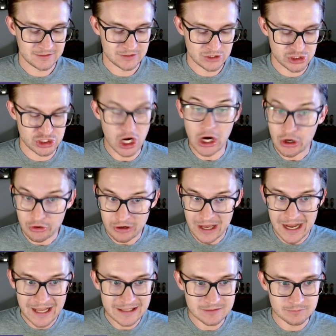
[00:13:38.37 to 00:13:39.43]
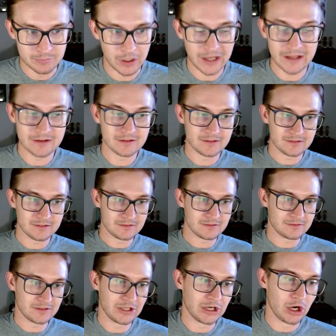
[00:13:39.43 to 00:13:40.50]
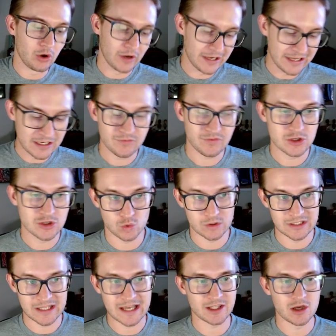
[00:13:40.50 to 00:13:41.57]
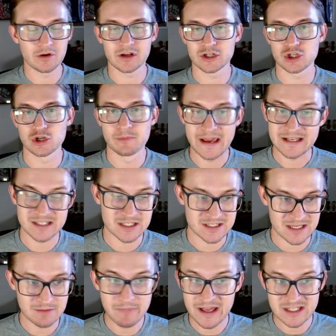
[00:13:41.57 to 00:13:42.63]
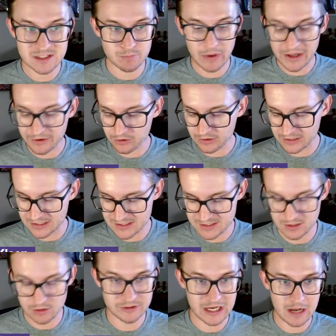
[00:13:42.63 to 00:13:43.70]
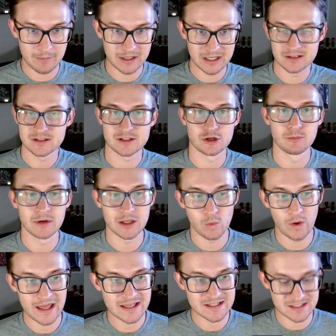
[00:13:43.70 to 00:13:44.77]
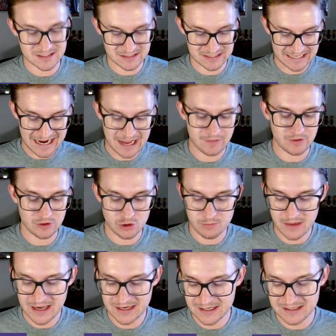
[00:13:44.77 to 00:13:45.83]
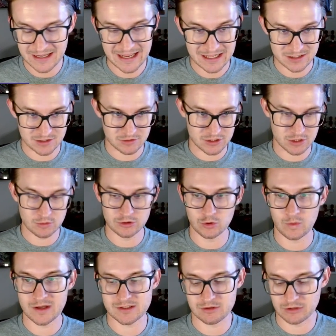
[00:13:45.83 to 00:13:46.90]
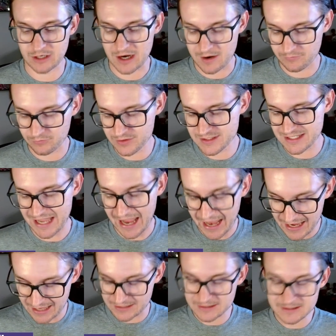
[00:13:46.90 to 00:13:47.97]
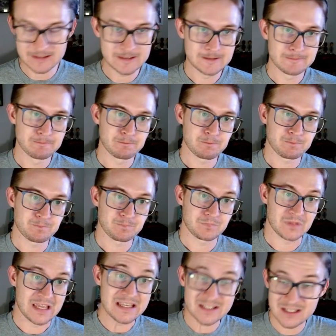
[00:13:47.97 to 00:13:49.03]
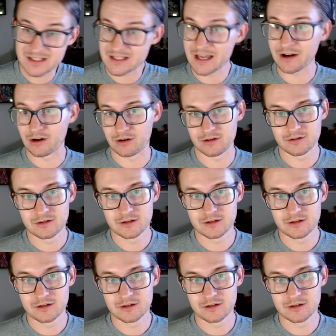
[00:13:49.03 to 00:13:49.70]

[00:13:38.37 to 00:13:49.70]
juggernaut, but you know, an individual like Jokic who makes his teammates better and is so dominant in so many ways is the guy that you may need to answer to in the Western Conference. And he's a center.